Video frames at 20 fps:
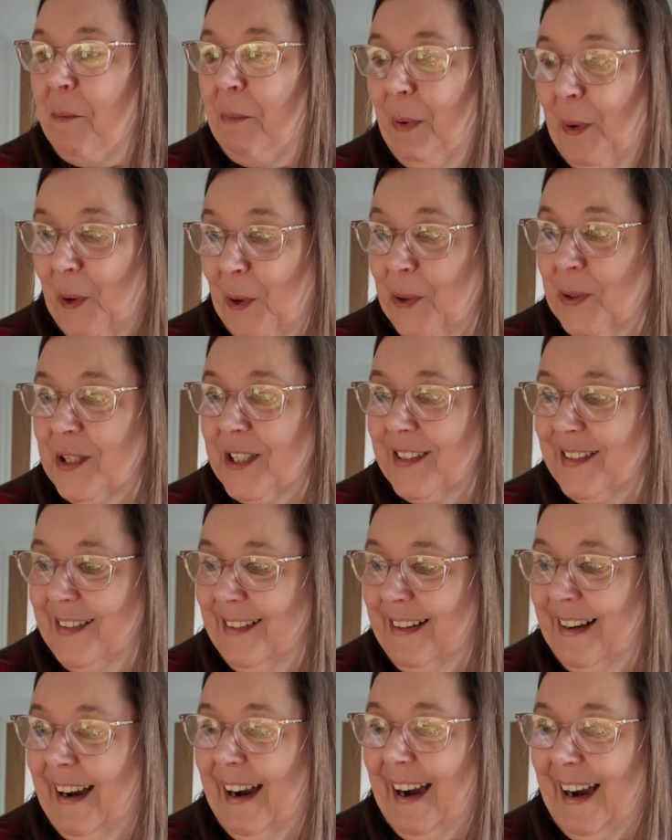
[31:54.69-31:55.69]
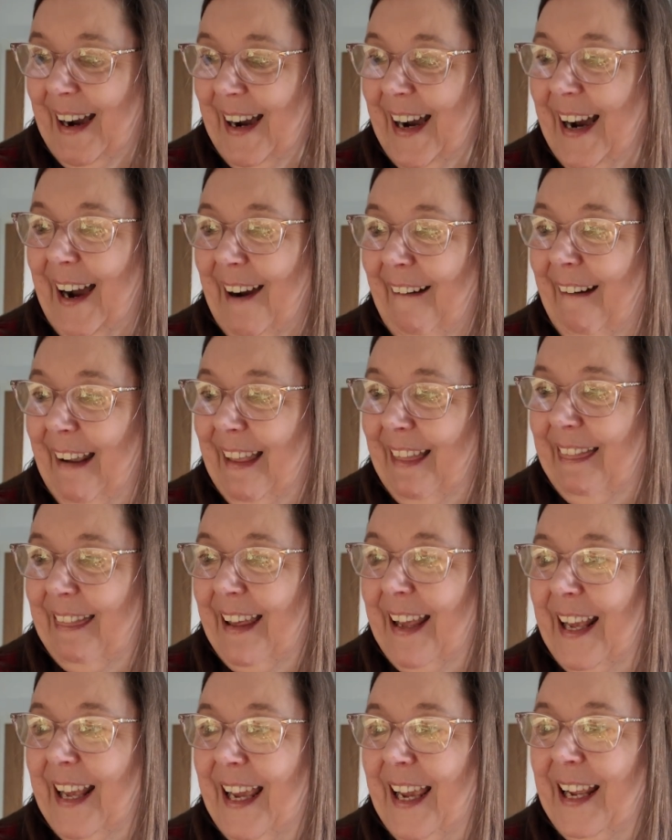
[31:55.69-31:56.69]
but I
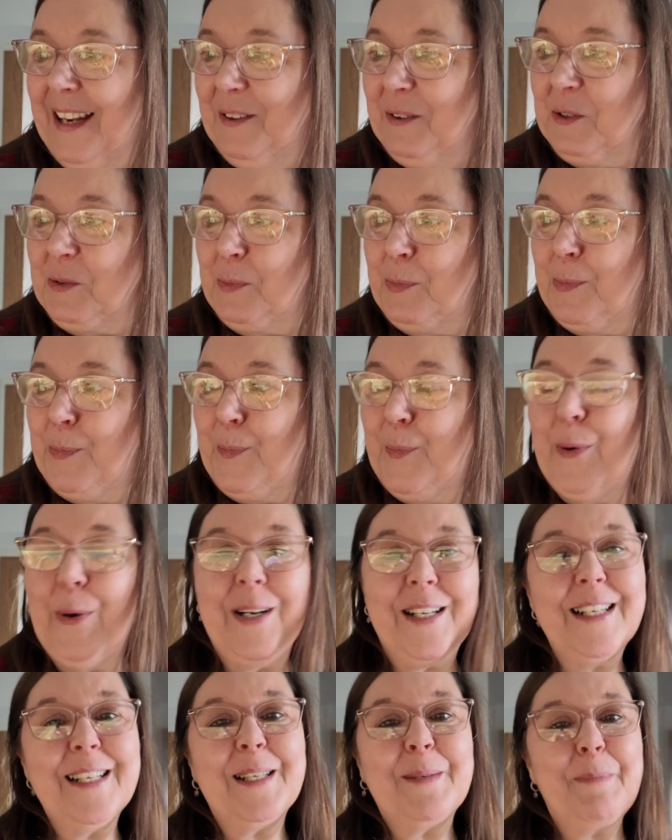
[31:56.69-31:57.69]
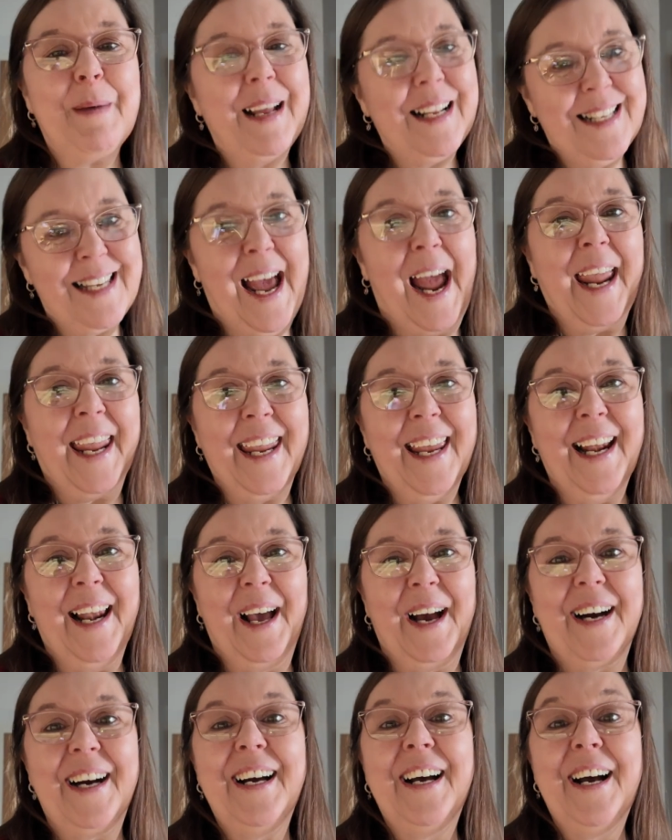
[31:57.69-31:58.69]
think it looks pretty
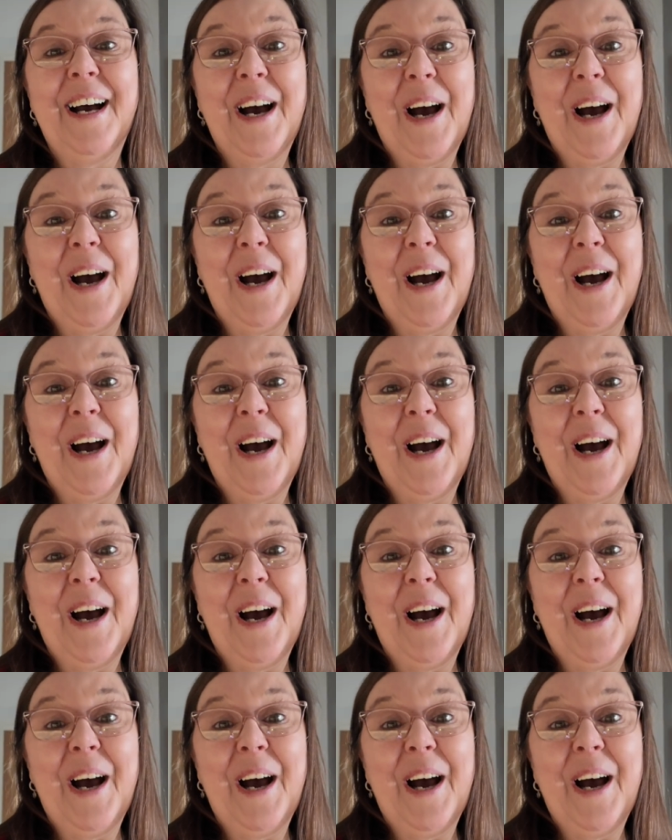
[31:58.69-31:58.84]
spectacular.